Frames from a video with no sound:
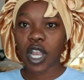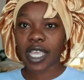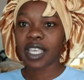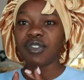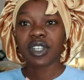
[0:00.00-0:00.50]

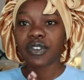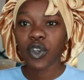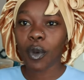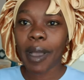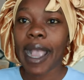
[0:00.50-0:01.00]
Like, even if
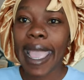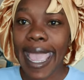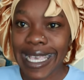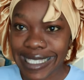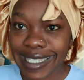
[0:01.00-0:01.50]
you go
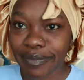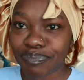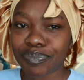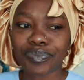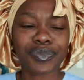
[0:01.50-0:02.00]
has,
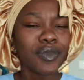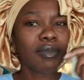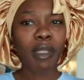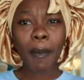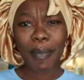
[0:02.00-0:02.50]

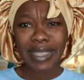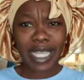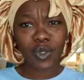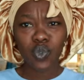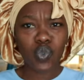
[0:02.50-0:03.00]
but
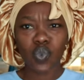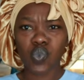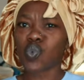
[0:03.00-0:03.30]
that kutu,